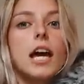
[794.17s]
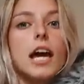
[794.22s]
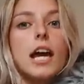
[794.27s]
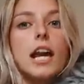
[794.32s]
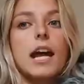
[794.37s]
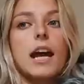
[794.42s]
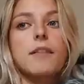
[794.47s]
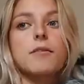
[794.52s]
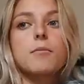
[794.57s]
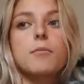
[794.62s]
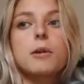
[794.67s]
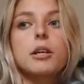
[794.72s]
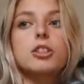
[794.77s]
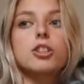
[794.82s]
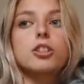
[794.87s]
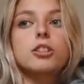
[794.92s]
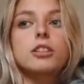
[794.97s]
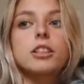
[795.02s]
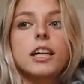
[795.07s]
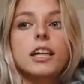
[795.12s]
and I haven't been
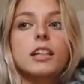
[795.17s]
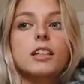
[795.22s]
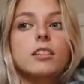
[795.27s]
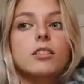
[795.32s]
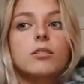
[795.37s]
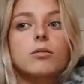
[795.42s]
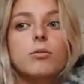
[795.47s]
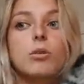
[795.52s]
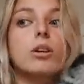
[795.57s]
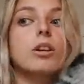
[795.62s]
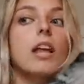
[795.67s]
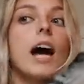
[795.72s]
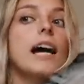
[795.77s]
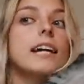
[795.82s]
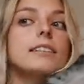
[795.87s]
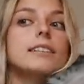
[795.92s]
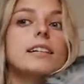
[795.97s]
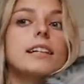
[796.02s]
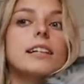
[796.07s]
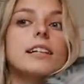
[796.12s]
just like
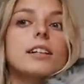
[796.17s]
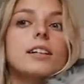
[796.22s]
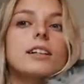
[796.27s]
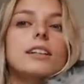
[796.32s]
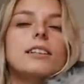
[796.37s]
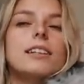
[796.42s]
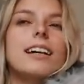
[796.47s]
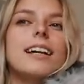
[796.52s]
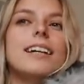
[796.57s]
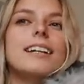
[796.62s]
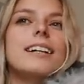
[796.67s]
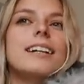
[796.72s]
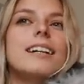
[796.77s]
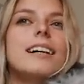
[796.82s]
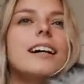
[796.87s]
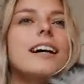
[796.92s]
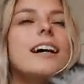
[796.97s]
relaxing and like